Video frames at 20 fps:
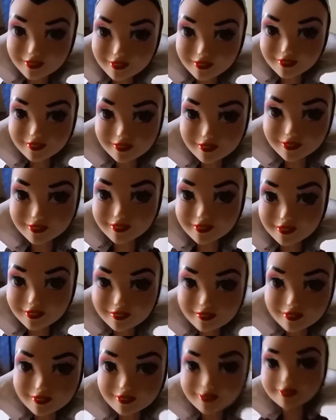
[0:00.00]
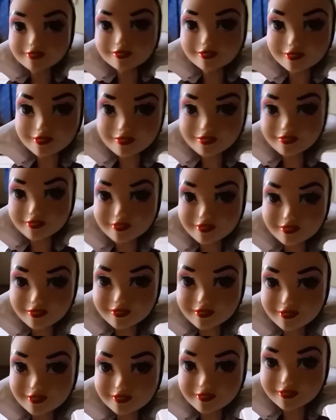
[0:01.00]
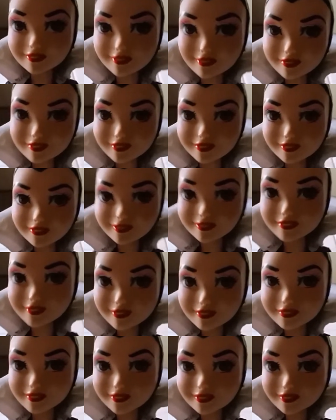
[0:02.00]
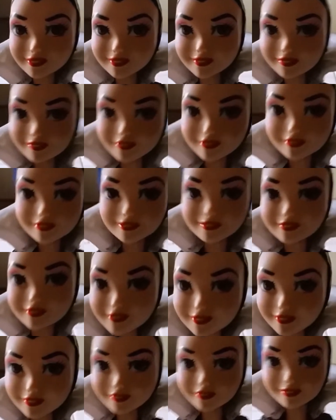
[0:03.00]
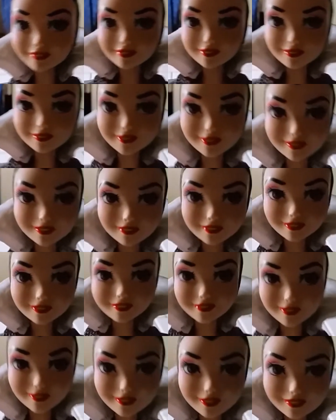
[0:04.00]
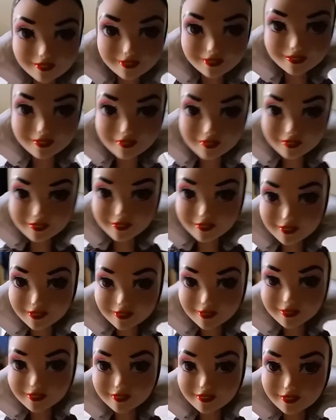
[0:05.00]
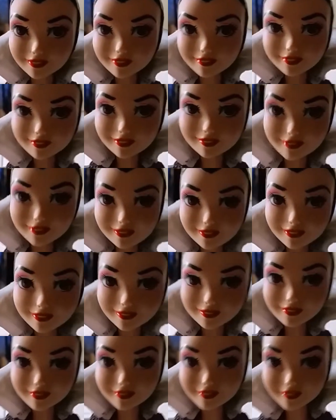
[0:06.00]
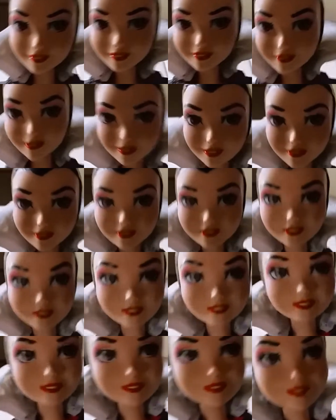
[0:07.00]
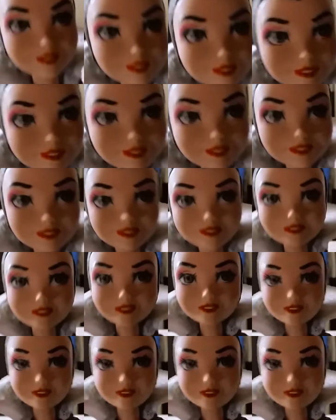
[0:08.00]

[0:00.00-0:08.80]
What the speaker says: So I mean, if yours carries it, awesome. Mine, and I checked a couple, they didn't have it. in one of the stores. They didn't even know what the hell I was talking